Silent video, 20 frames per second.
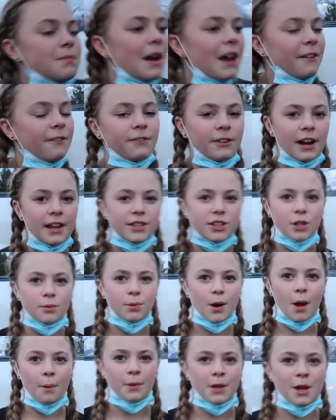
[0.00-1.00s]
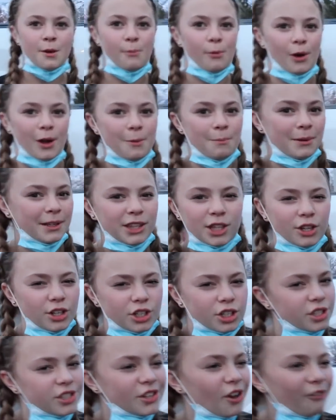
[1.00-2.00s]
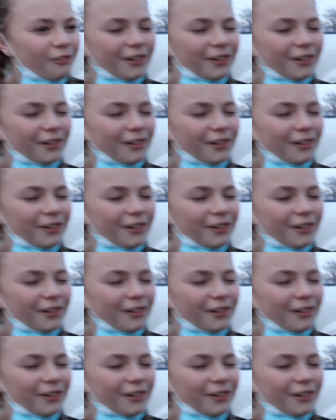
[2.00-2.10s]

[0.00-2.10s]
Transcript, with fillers: of my friends are probably a boy, but they're just so